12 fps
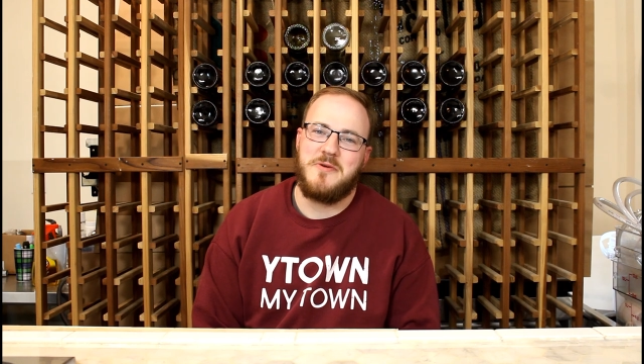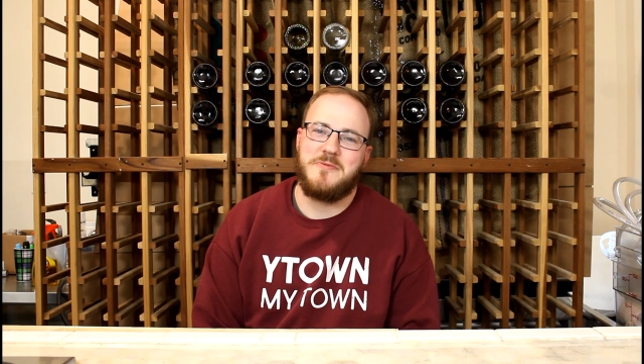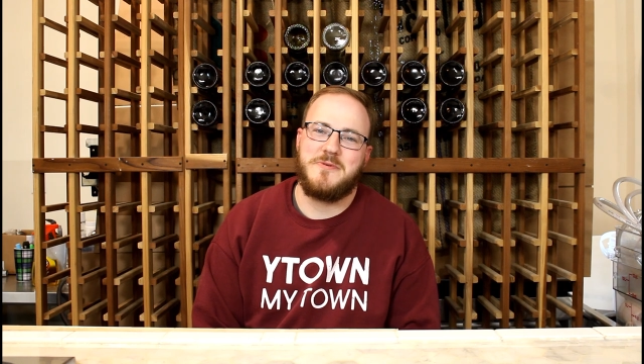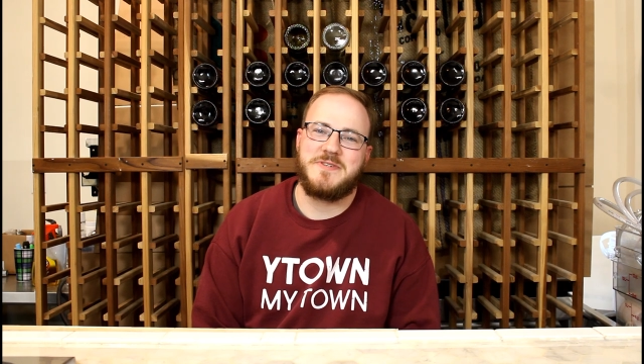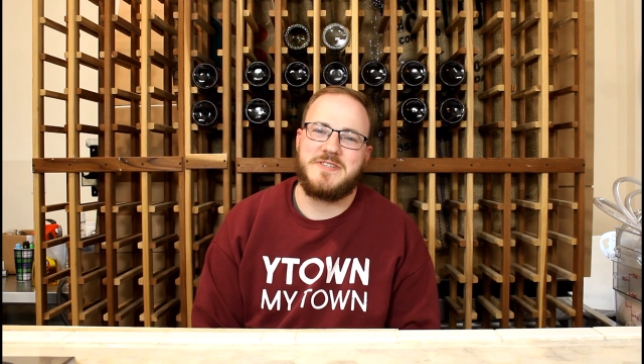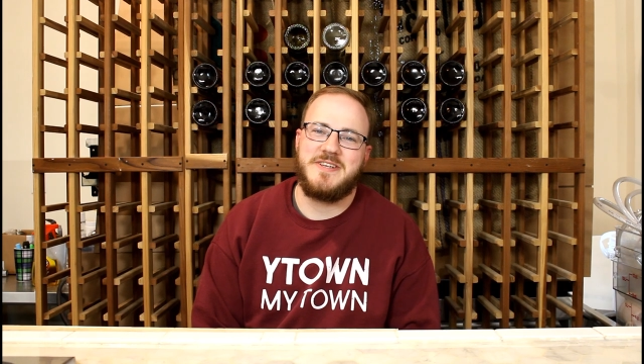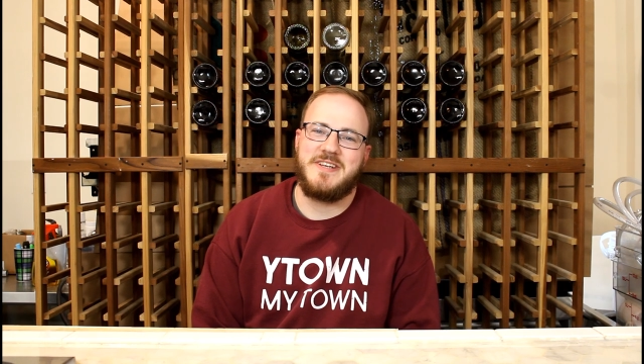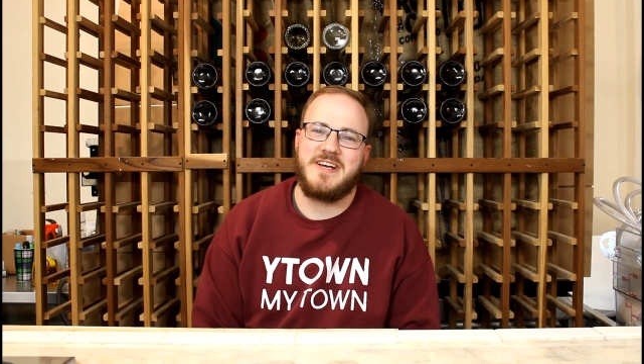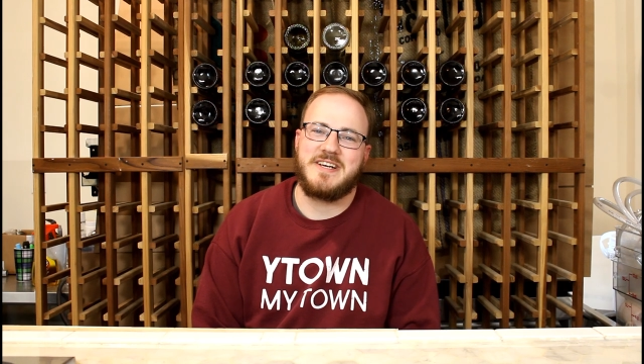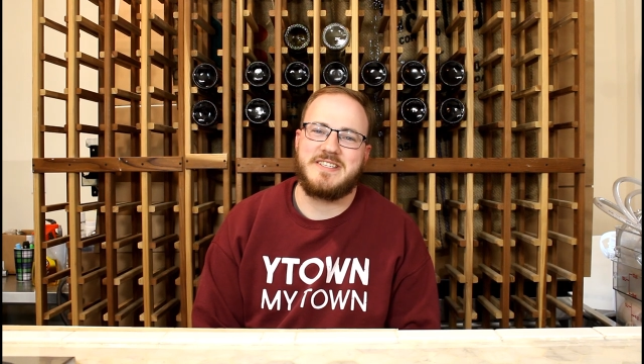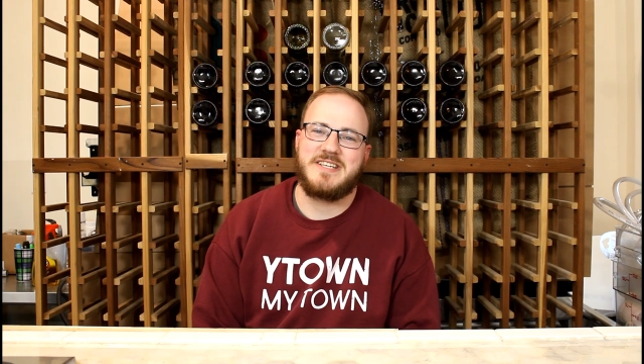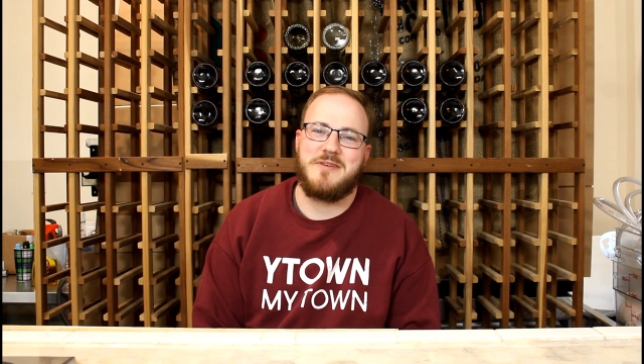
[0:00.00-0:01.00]
We'll see you
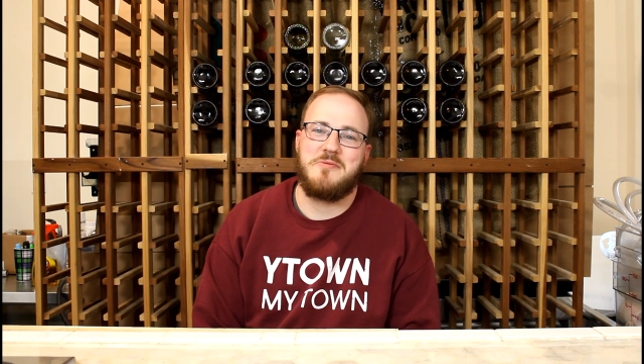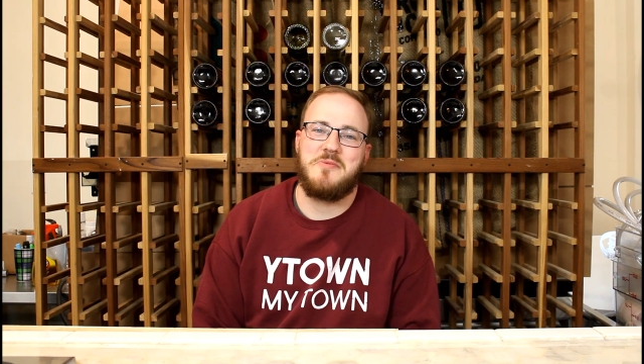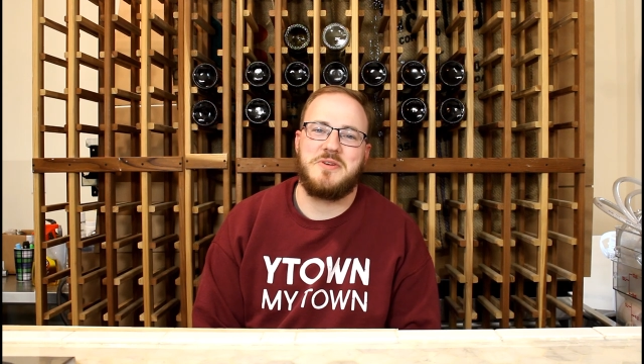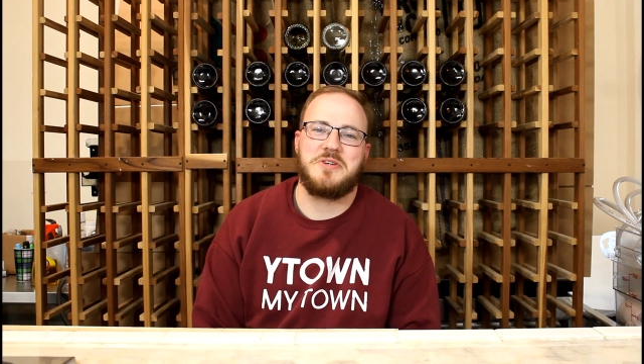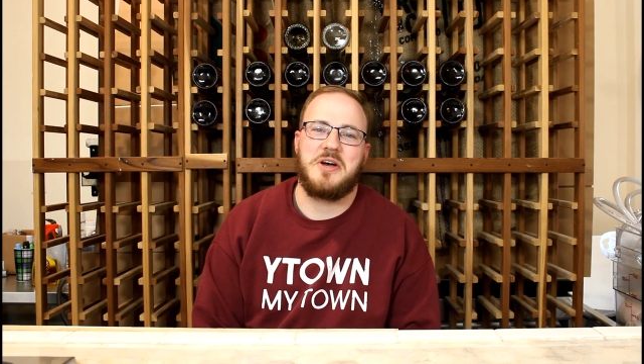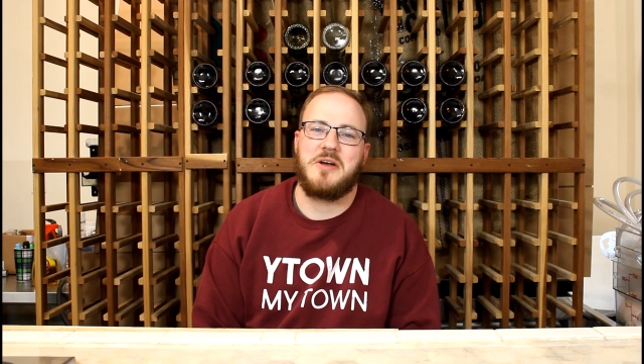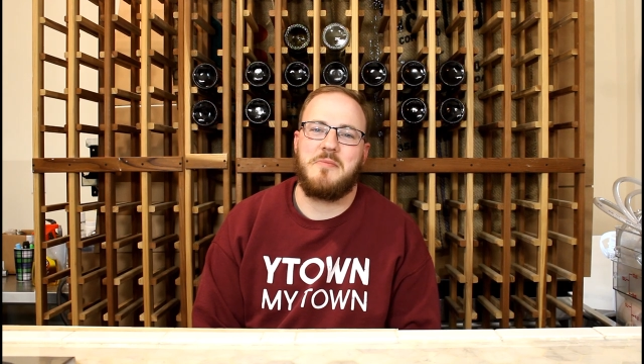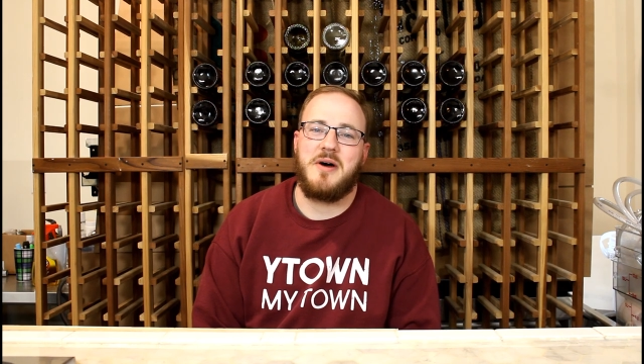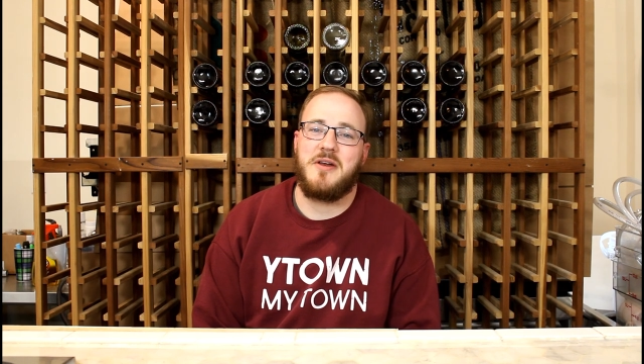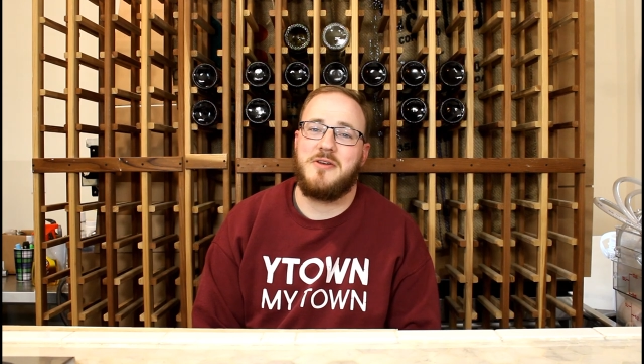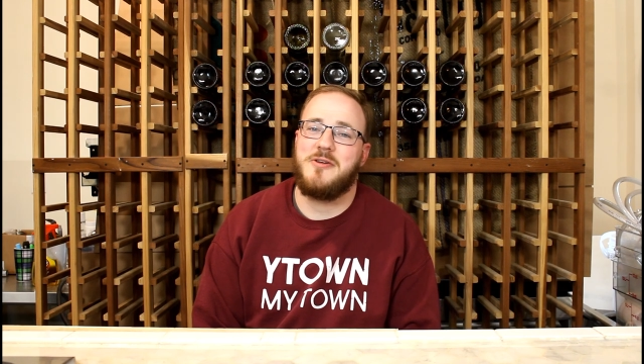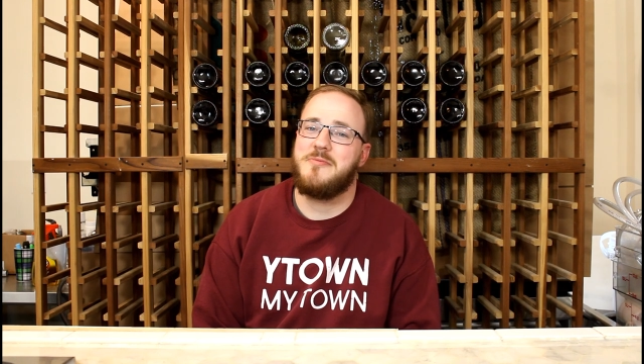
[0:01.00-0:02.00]
next time when we talk
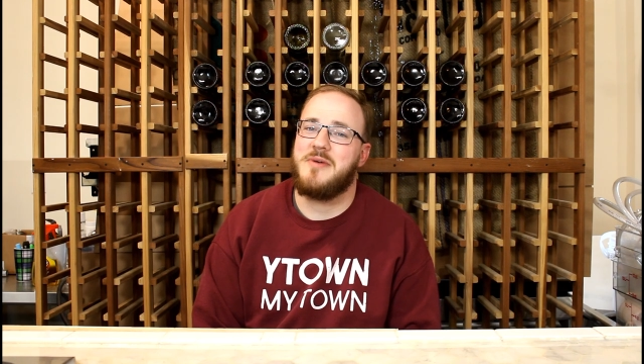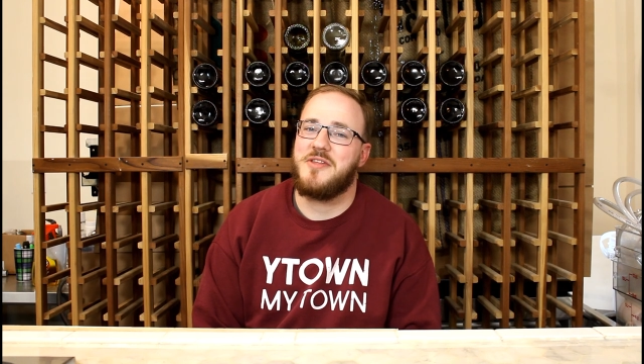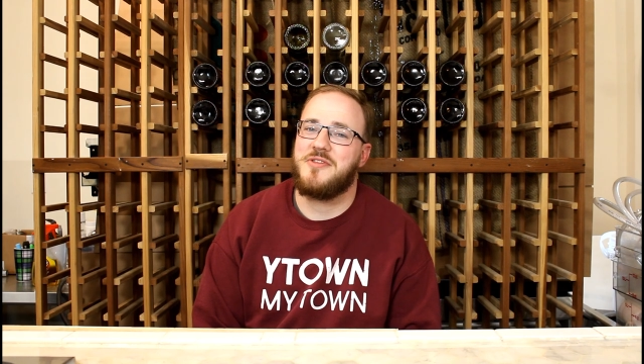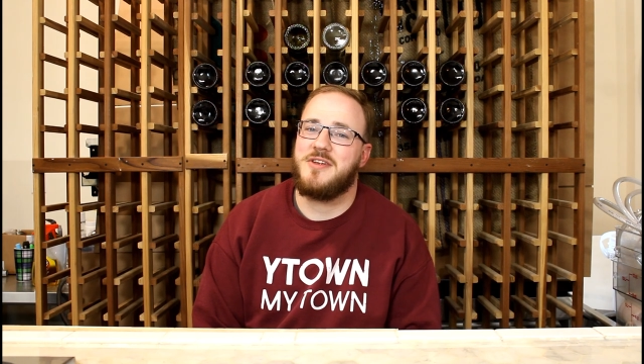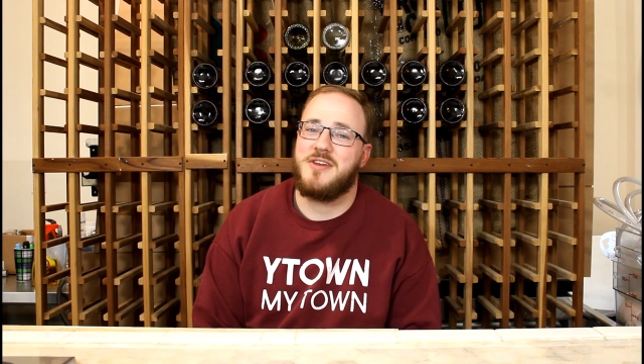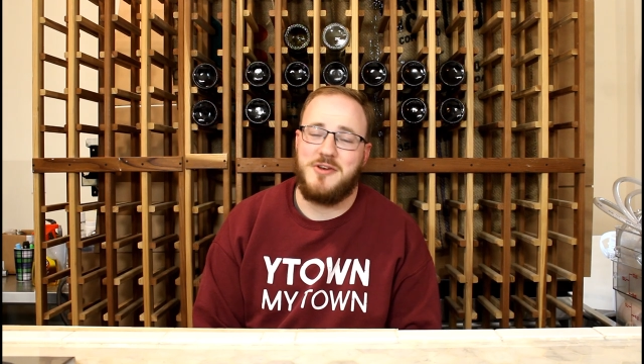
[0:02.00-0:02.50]
about a new method,